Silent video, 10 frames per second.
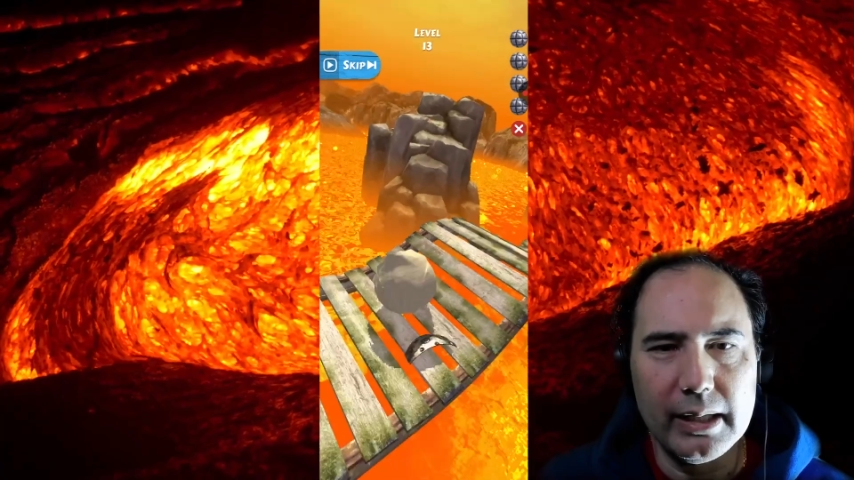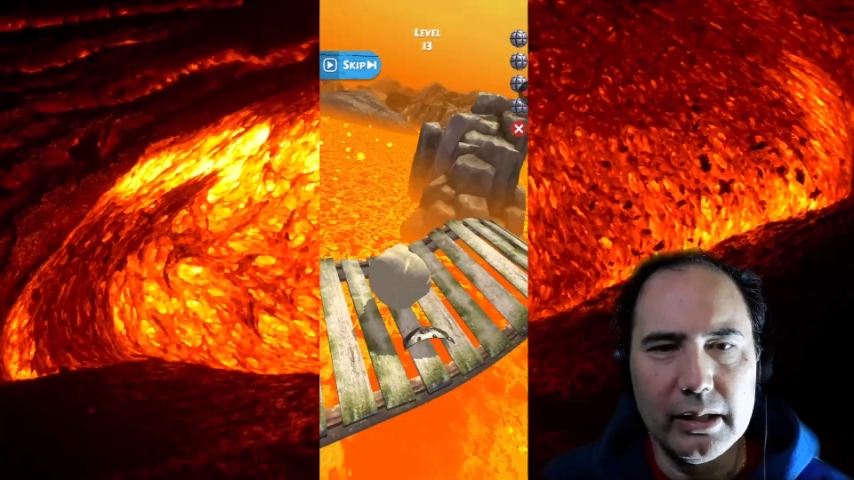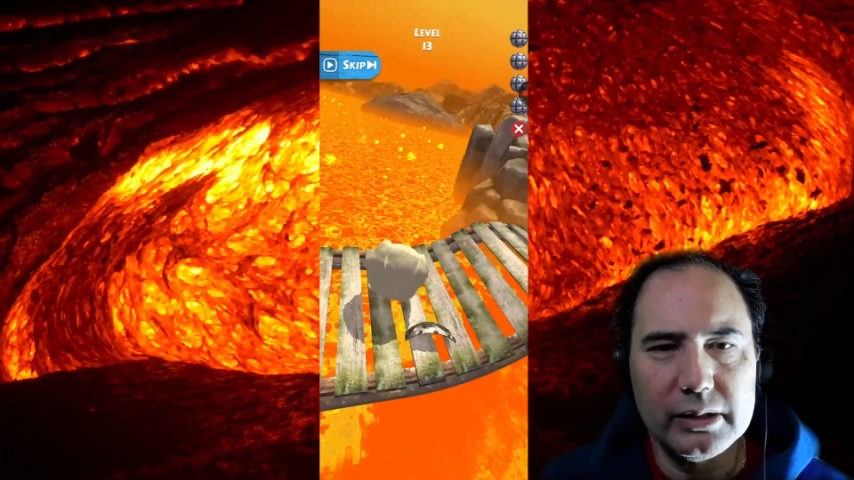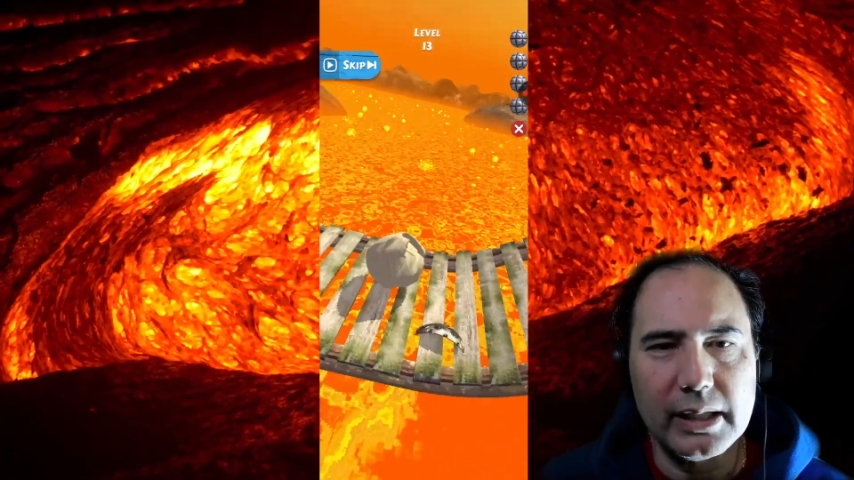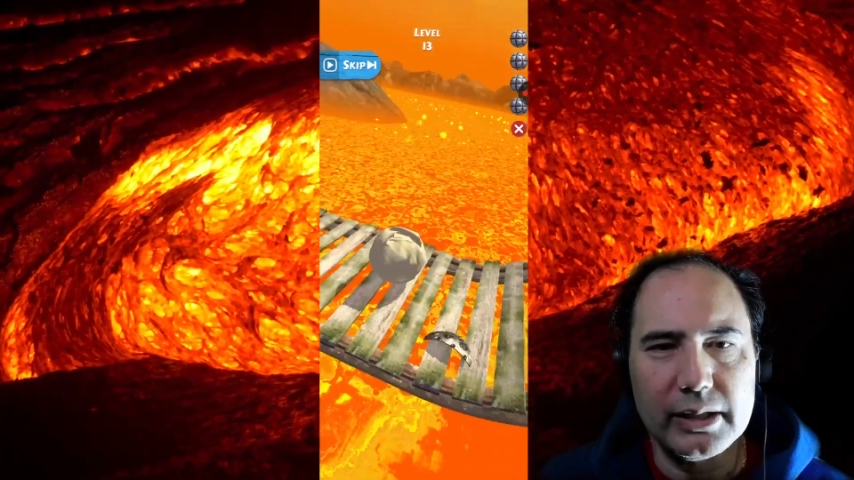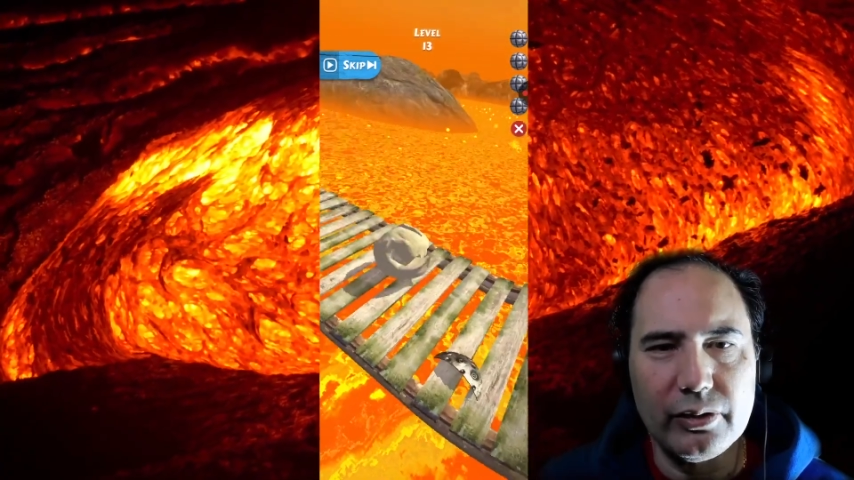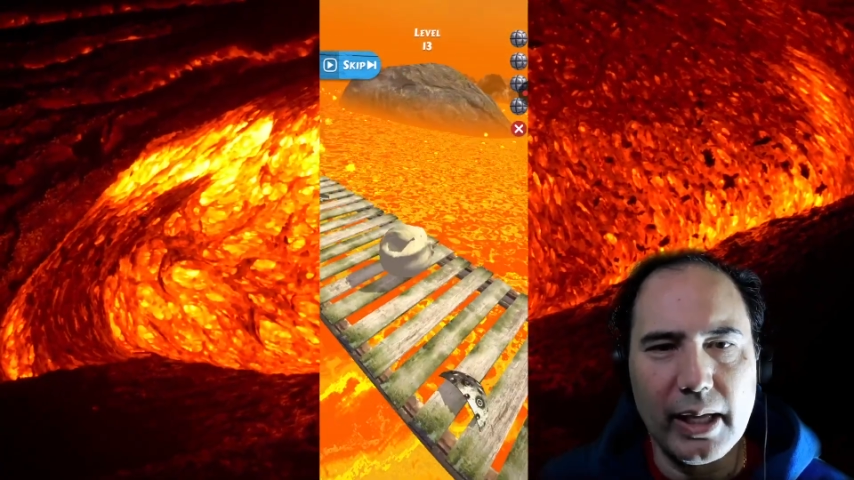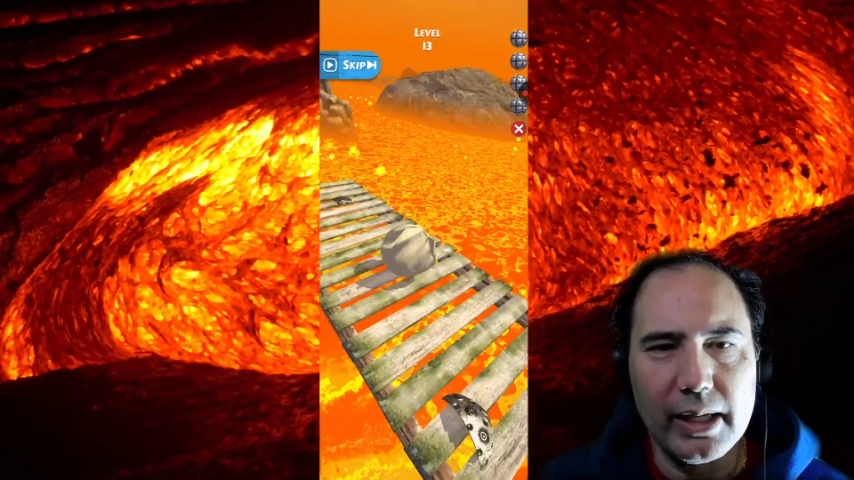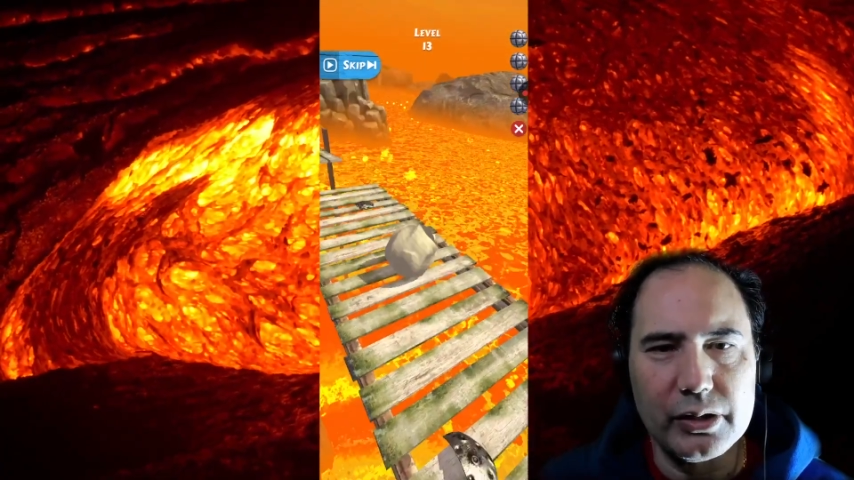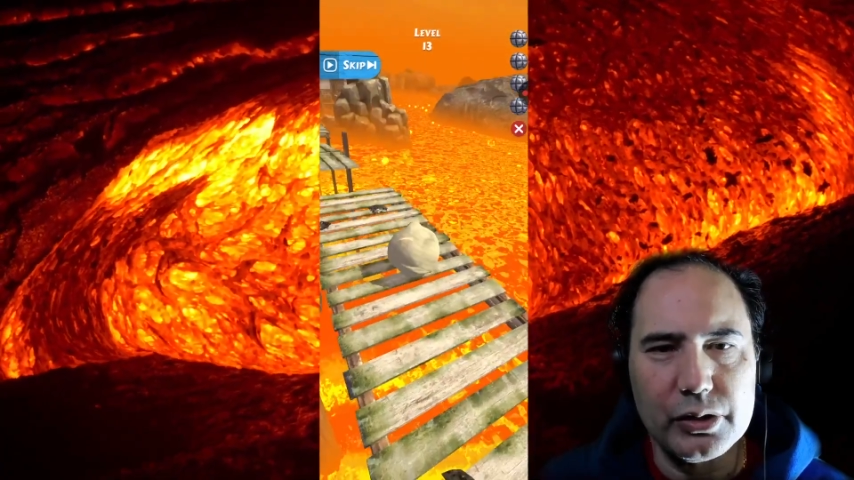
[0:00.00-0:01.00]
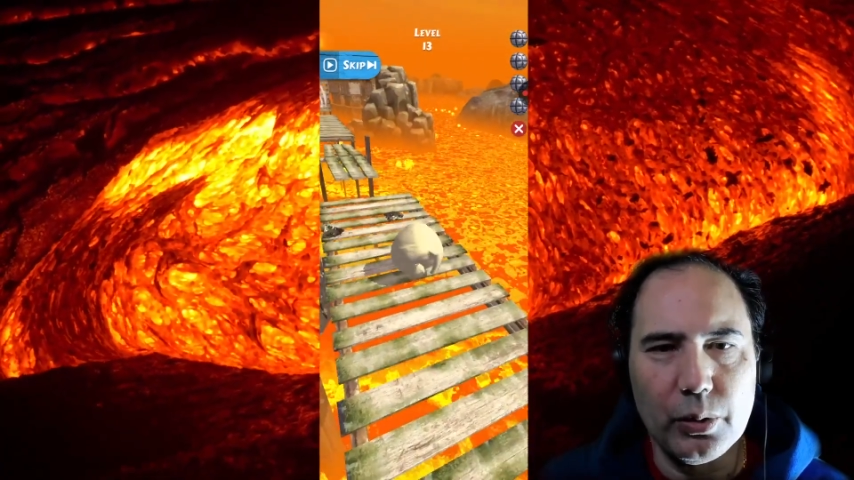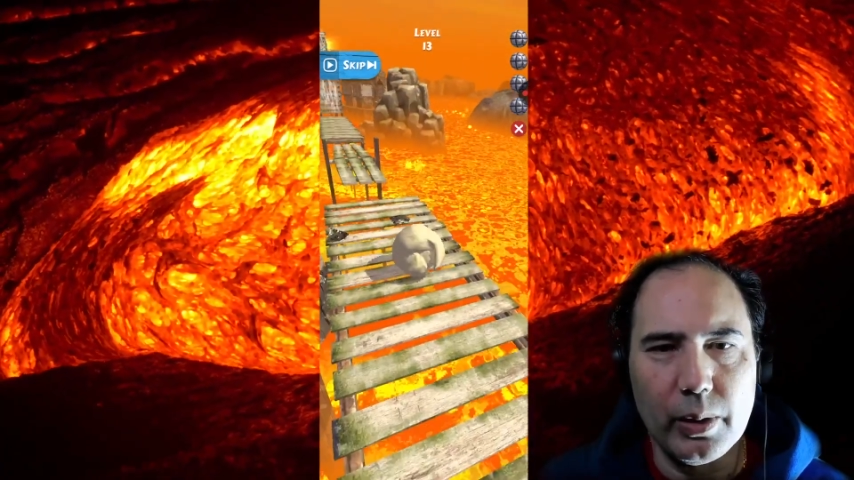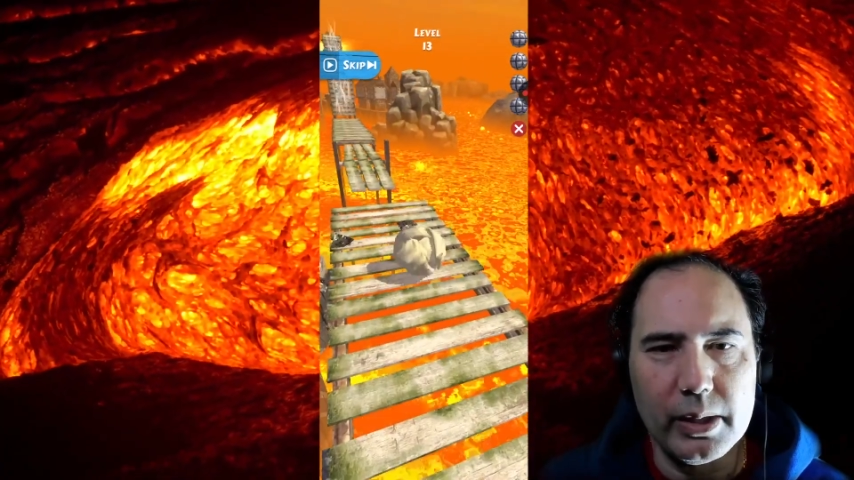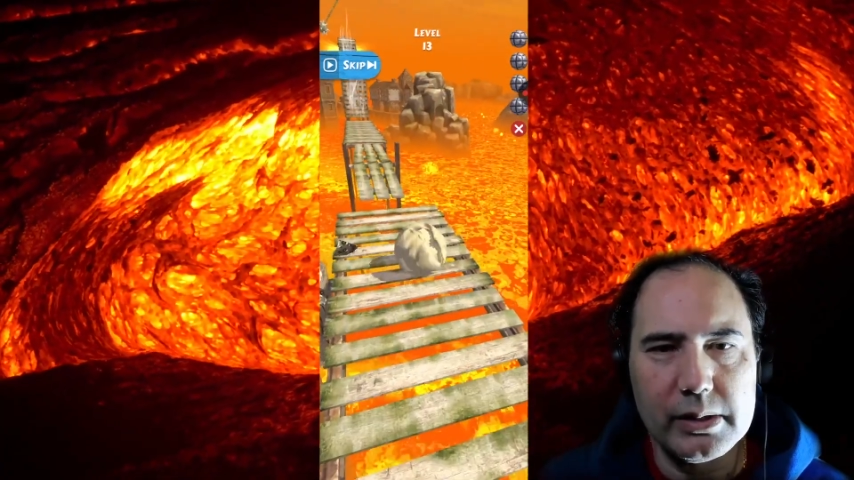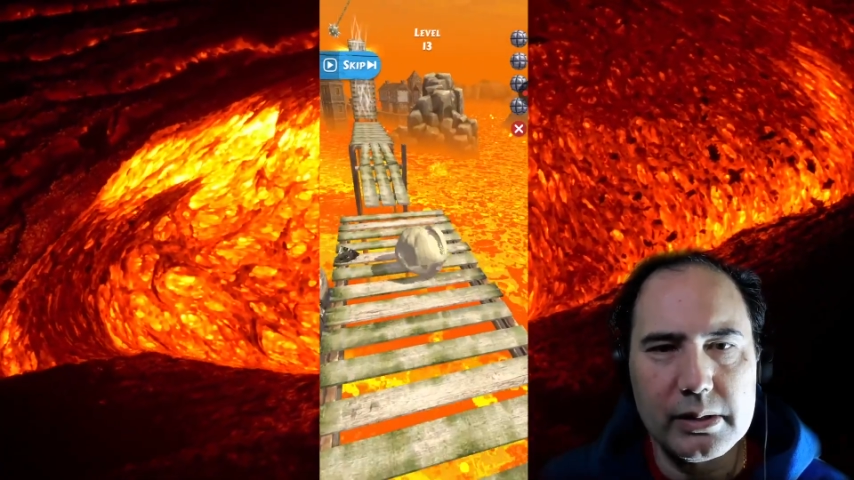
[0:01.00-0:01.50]
It looks like you got a
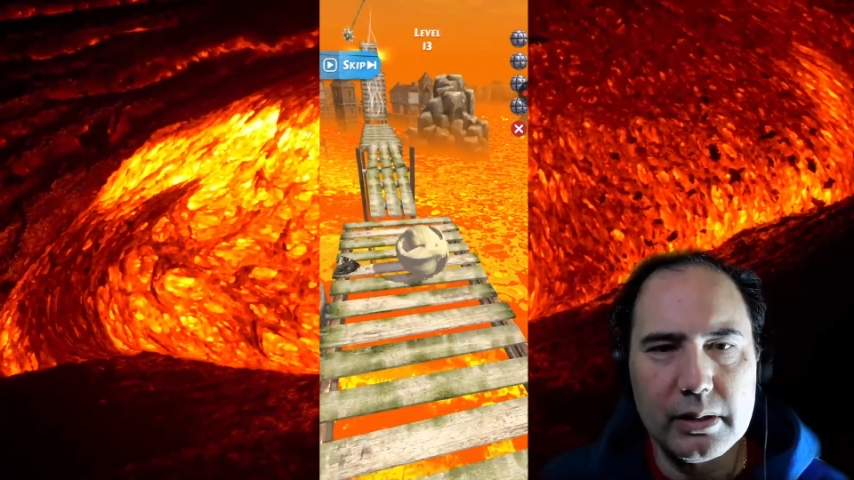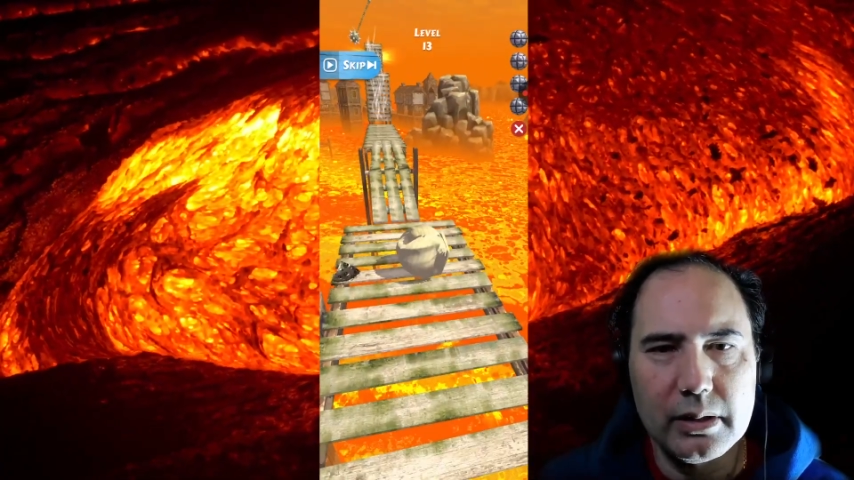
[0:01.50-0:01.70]
choice.